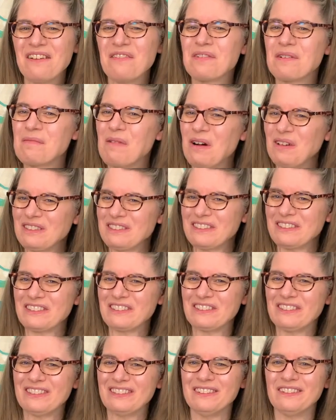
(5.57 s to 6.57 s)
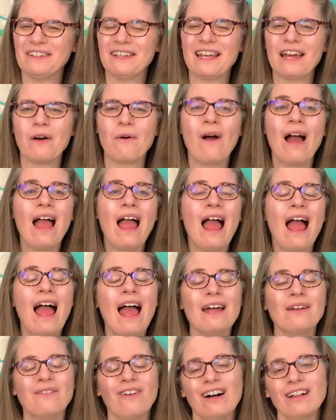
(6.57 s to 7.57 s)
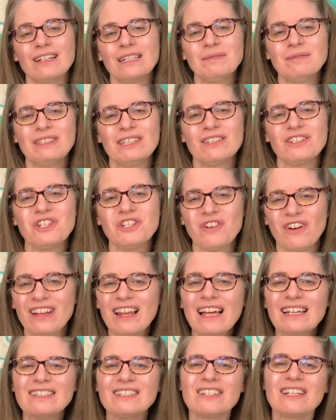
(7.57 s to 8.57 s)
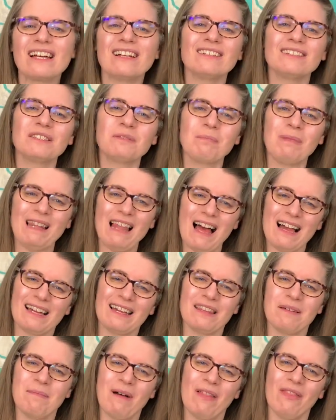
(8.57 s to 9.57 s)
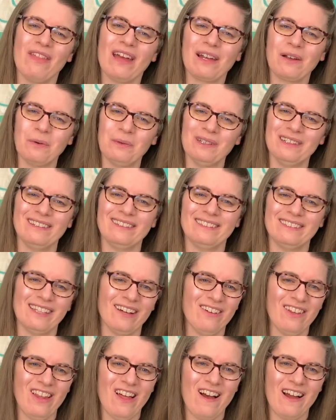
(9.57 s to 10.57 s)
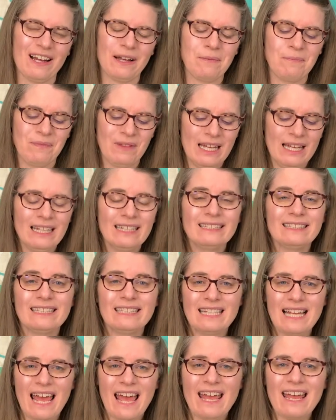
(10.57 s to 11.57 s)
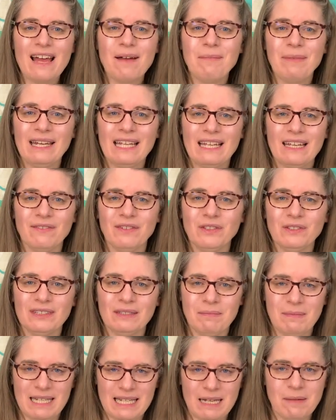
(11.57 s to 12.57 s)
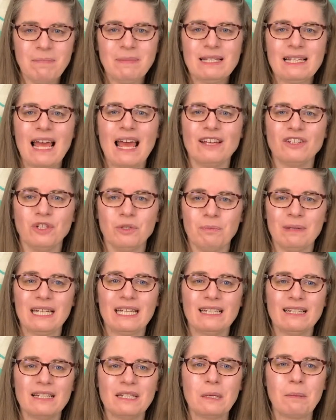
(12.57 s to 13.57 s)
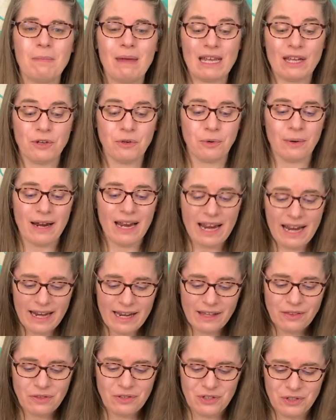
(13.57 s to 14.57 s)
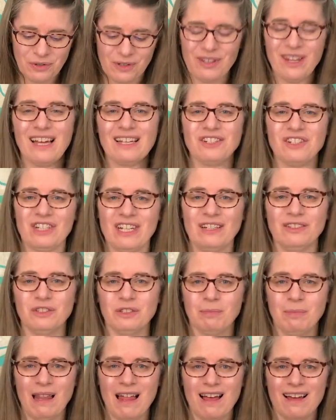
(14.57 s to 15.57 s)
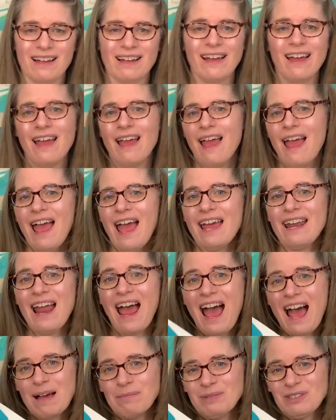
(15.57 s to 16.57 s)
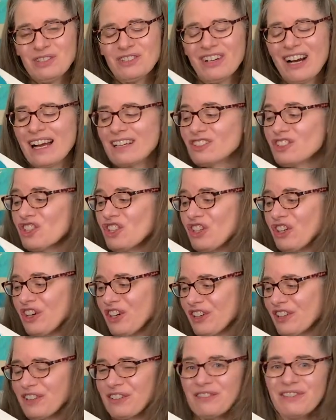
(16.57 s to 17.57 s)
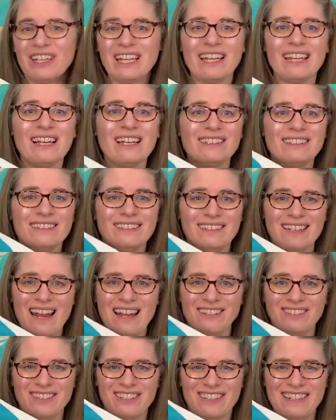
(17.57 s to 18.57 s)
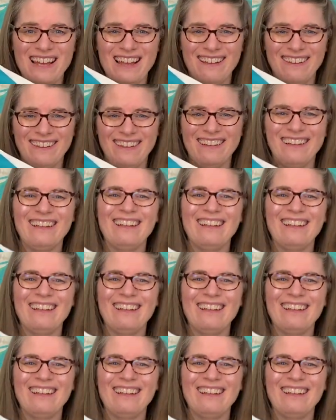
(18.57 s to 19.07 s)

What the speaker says: from Whole Circle Studio, and welcome to the Shoreline Shells Block of the Month and Quilt Sew Along. Today I'm going to give you some tips as you begin to make your 8th Shoreline Shells block, an abstract curvy snail shell.